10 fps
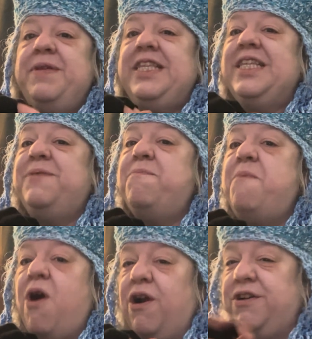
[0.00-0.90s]
since
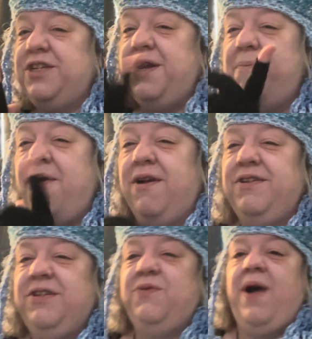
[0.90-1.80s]
March
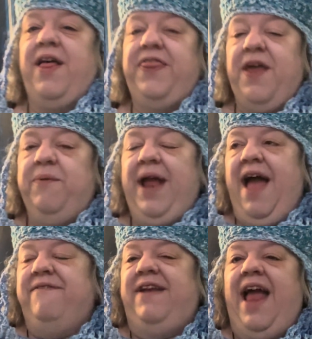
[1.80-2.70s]
12th that
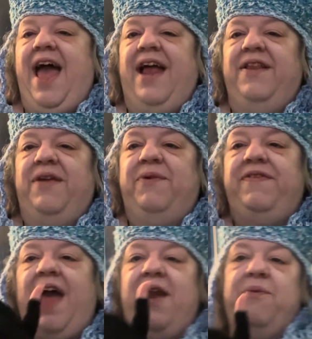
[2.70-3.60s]
we've
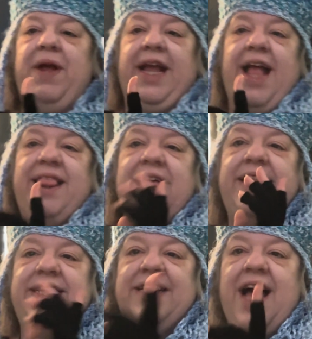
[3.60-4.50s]
had a weekend that
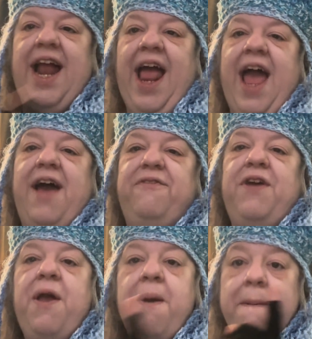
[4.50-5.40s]
did not have
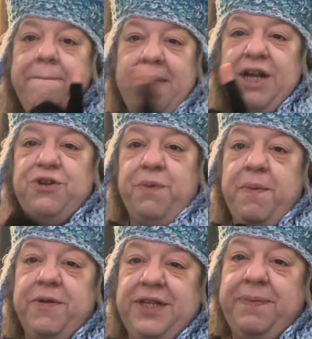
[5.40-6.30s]
measurable
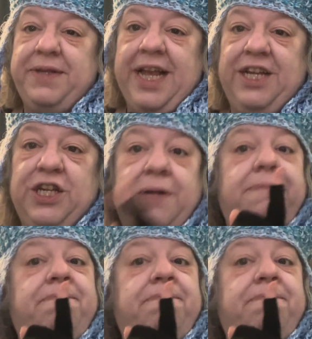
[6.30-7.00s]
precipitation.